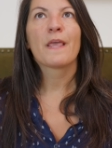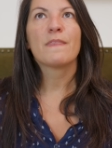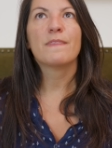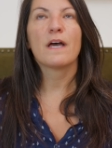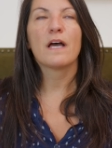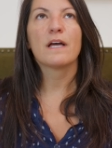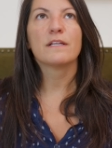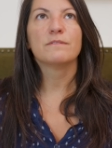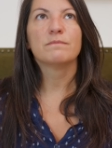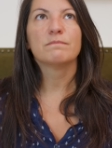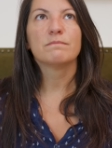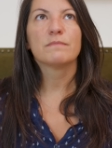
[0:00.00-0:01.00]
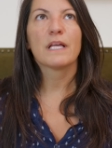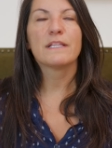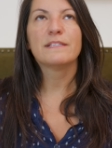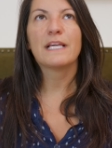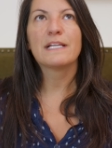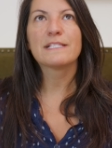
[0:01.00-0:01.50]
that
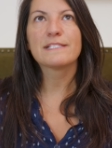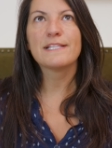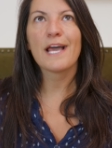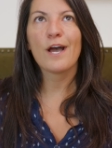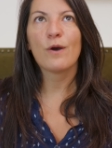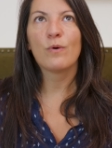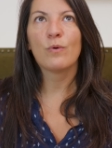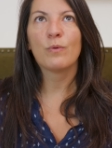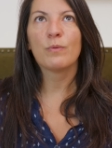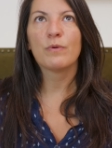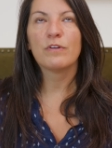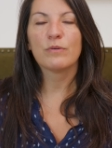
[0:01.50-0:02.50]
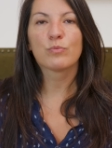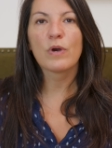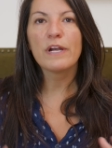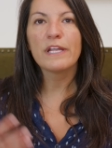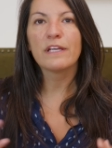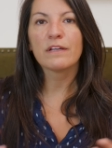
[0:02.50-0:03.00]
is now
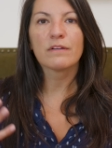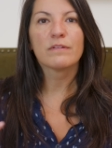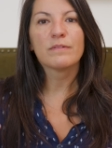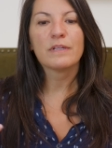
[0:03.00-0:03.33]
running